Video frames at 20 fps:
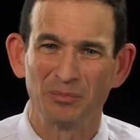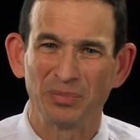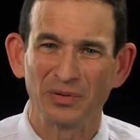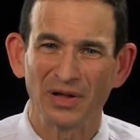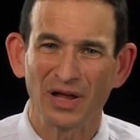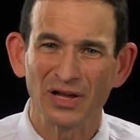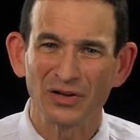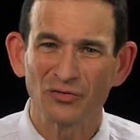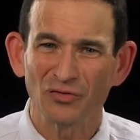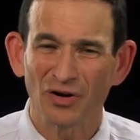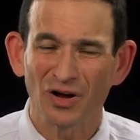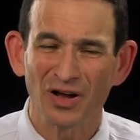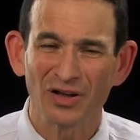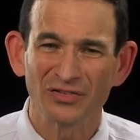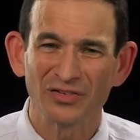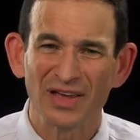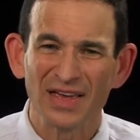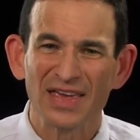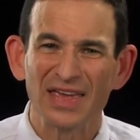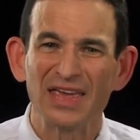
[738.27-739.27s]
Blood
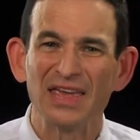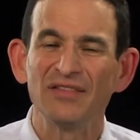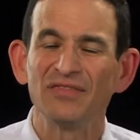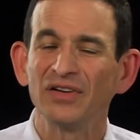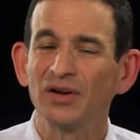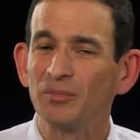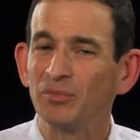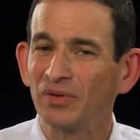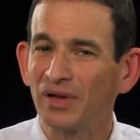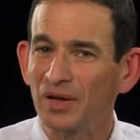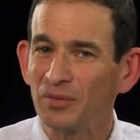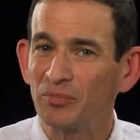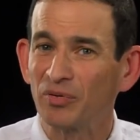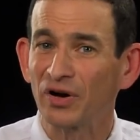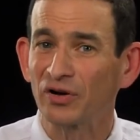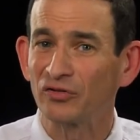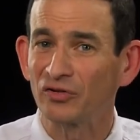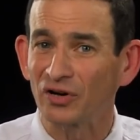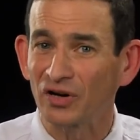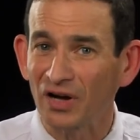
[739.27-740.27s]
draws, even a blood
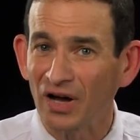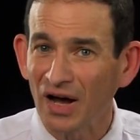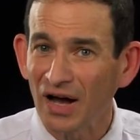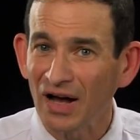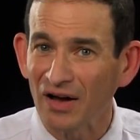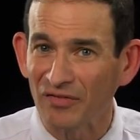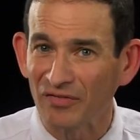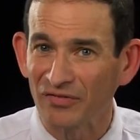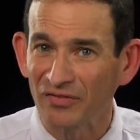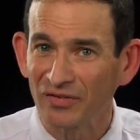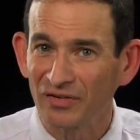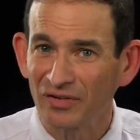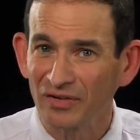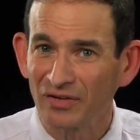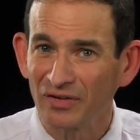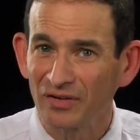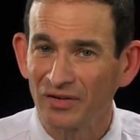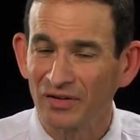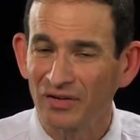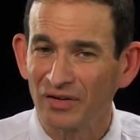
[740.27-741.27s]
pressure cuff,
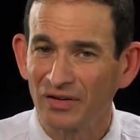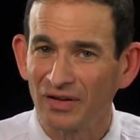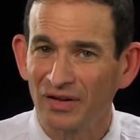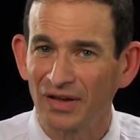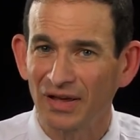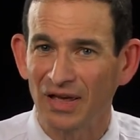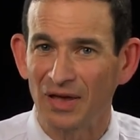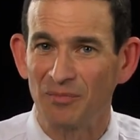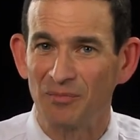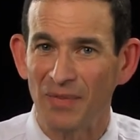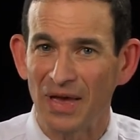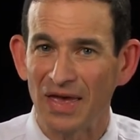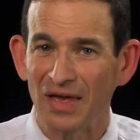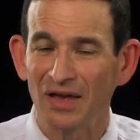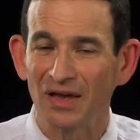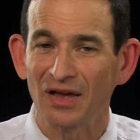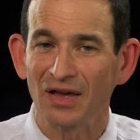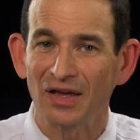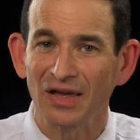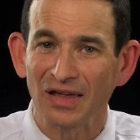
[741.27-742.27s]
can
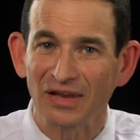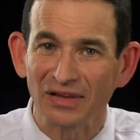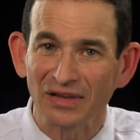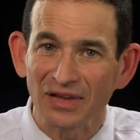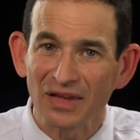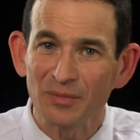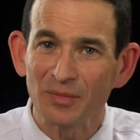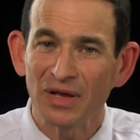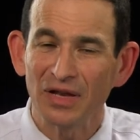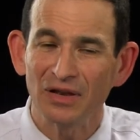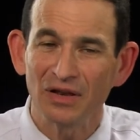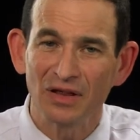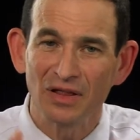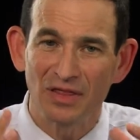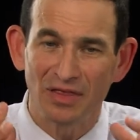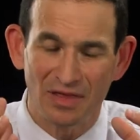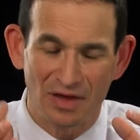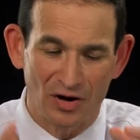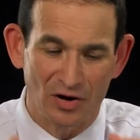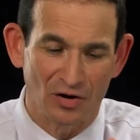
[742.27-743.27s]
make, can limit
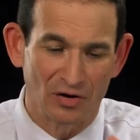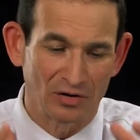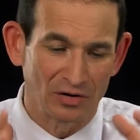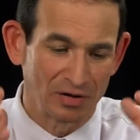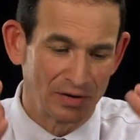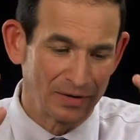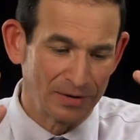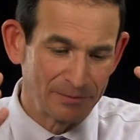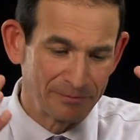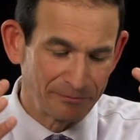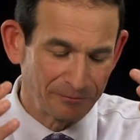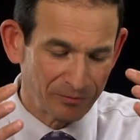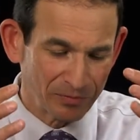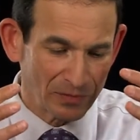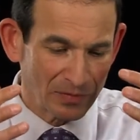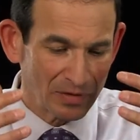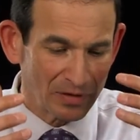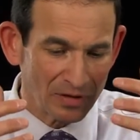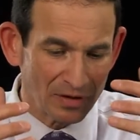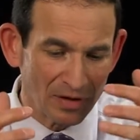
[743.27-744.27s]
their
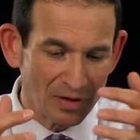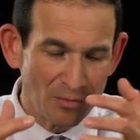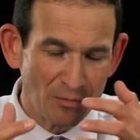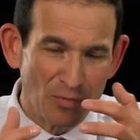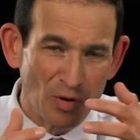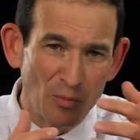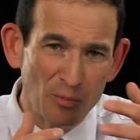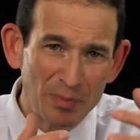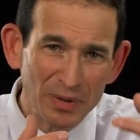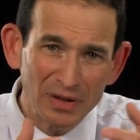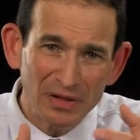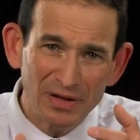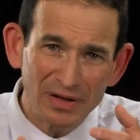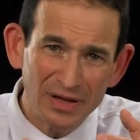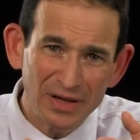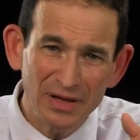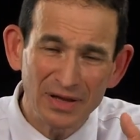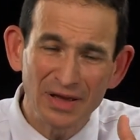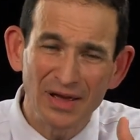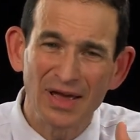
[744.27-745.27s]

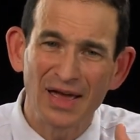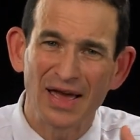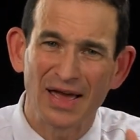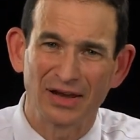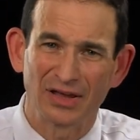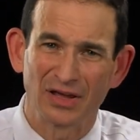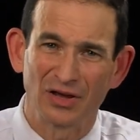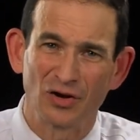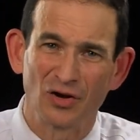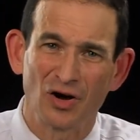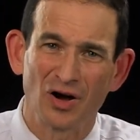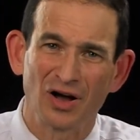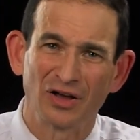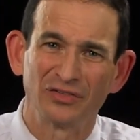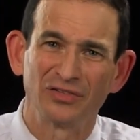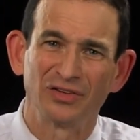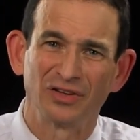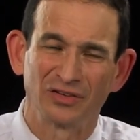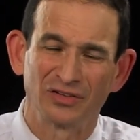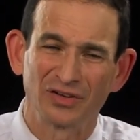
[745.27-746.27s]
mobility and can
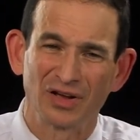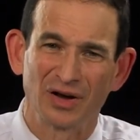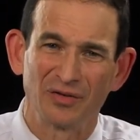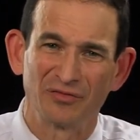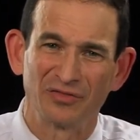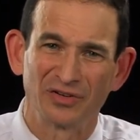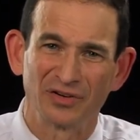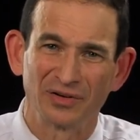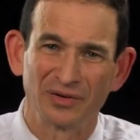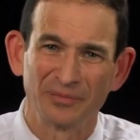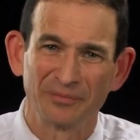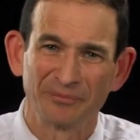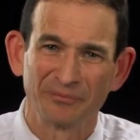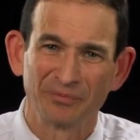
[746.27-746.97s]
cause discomfort.